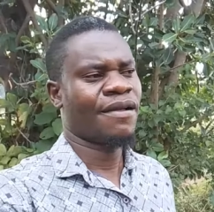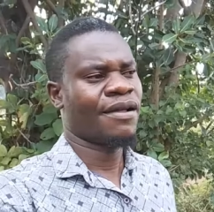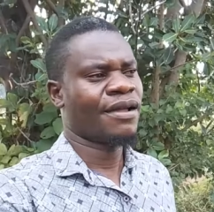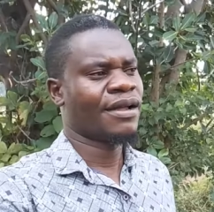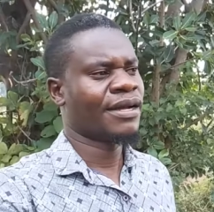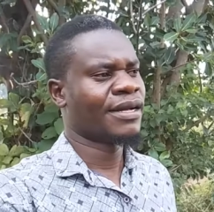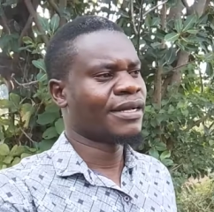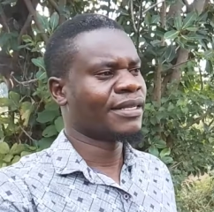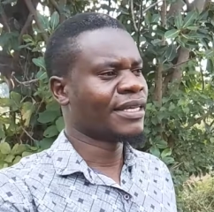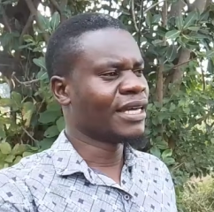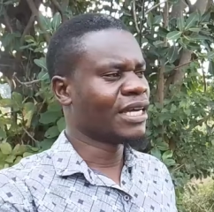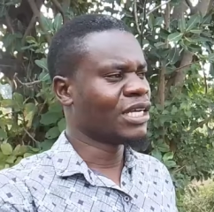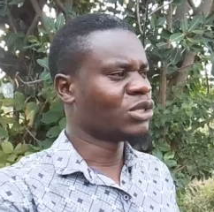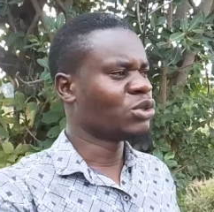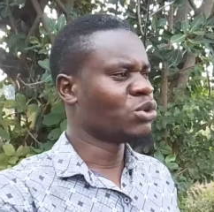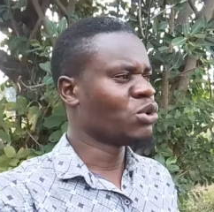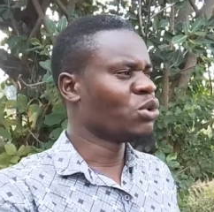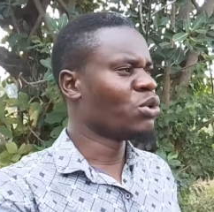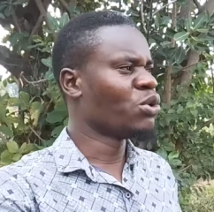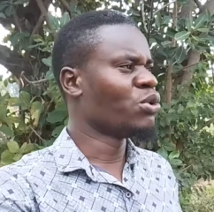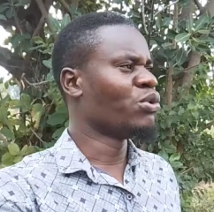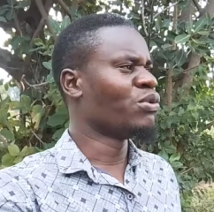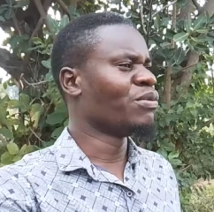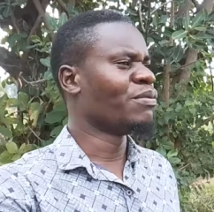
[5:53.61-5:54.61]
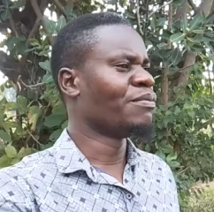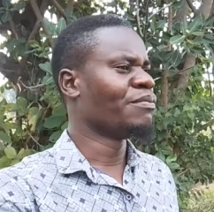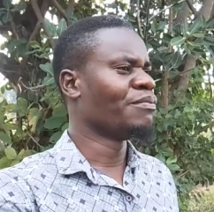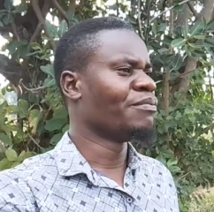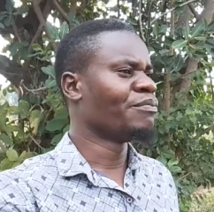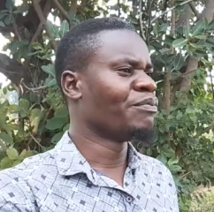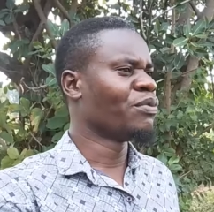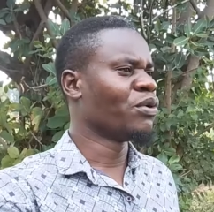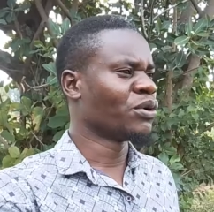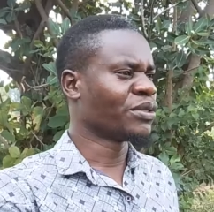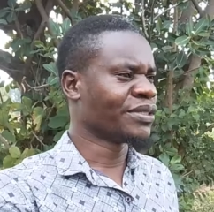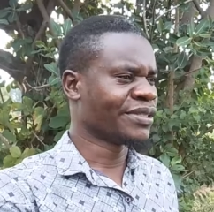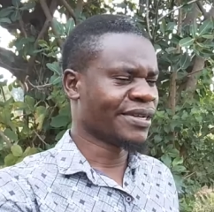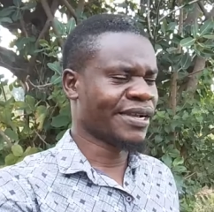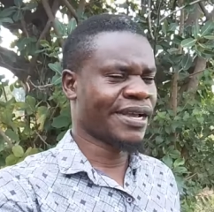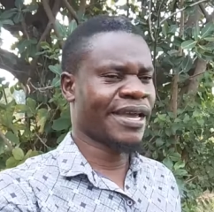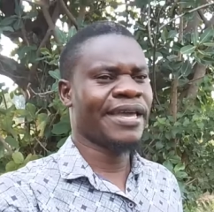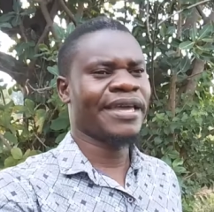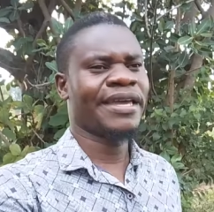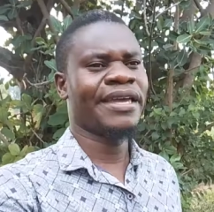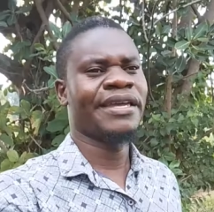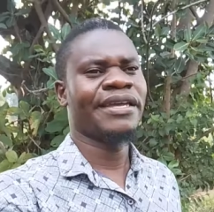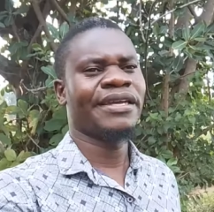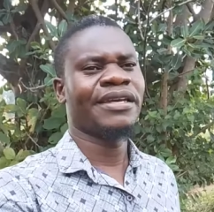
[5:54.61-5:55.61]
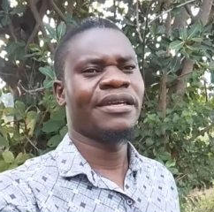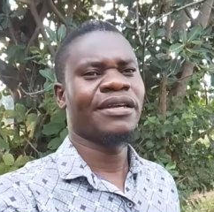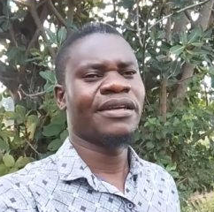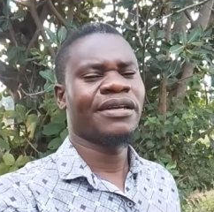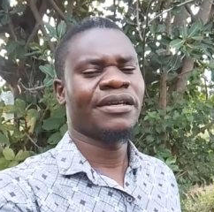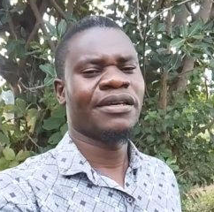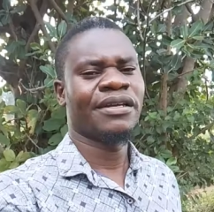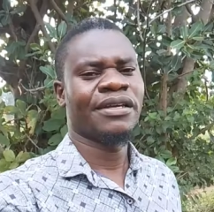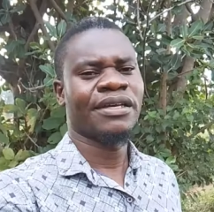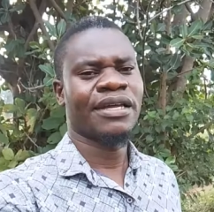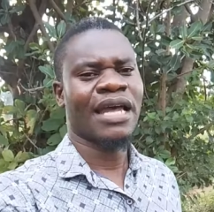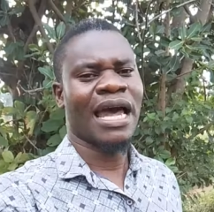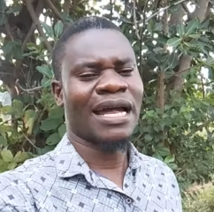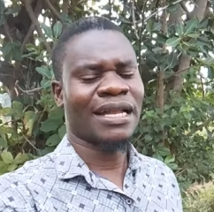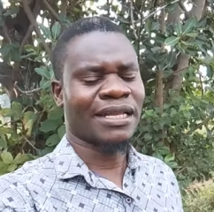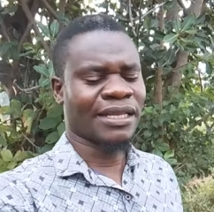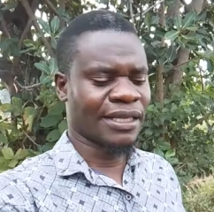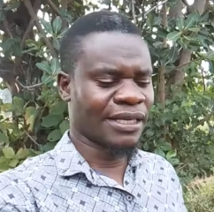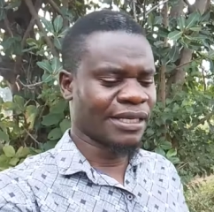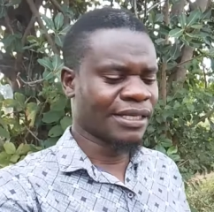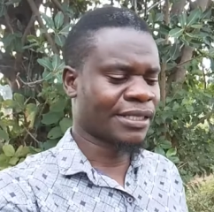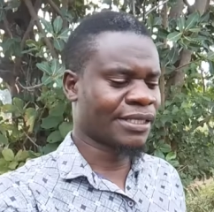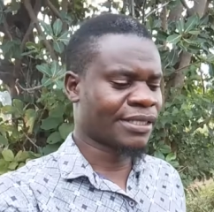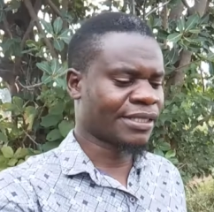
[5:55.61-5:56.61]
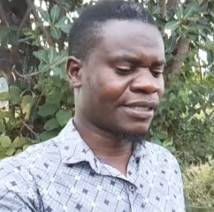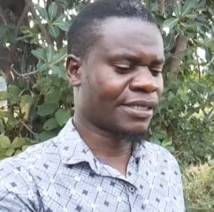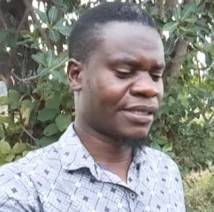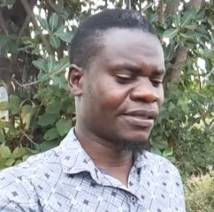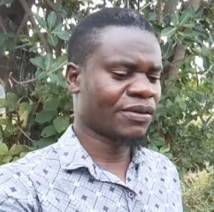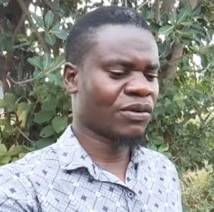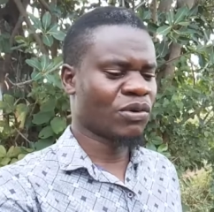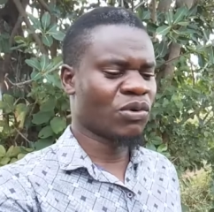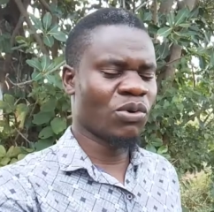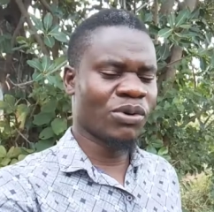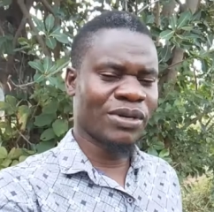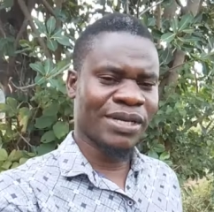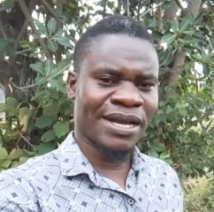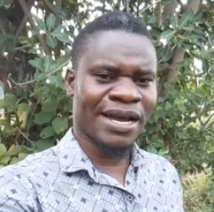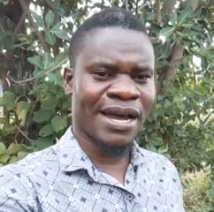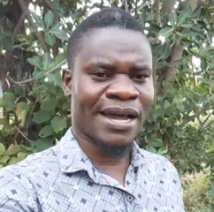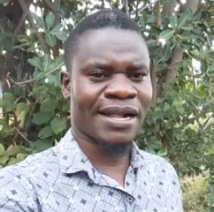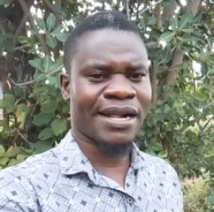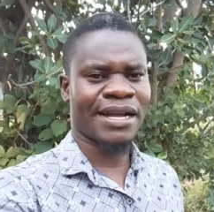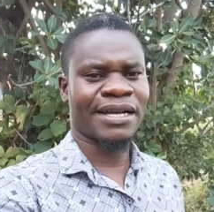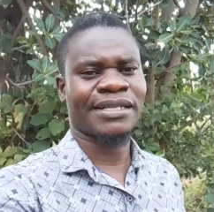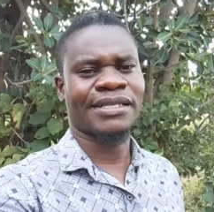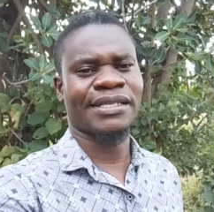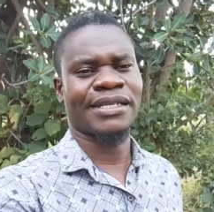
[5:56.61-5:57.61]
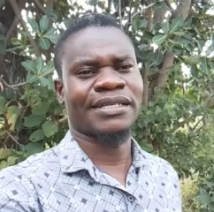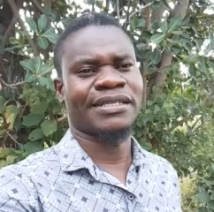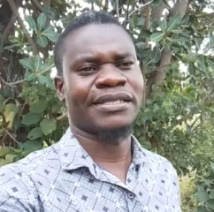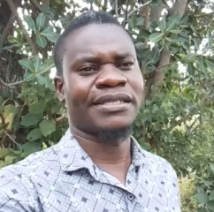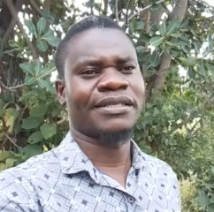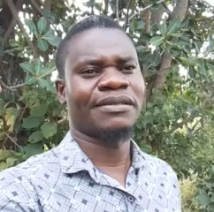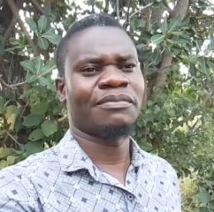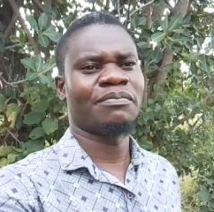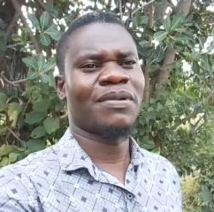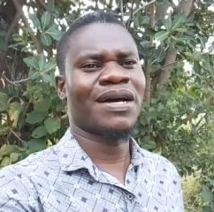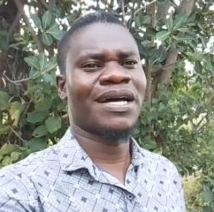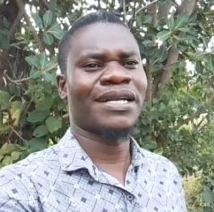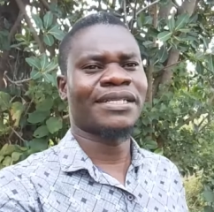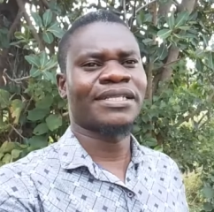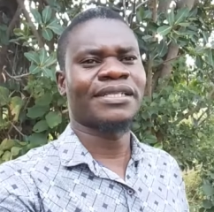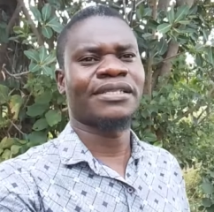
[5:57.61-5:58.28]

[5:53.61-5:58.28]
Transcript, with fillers: they do portray at least good characters, but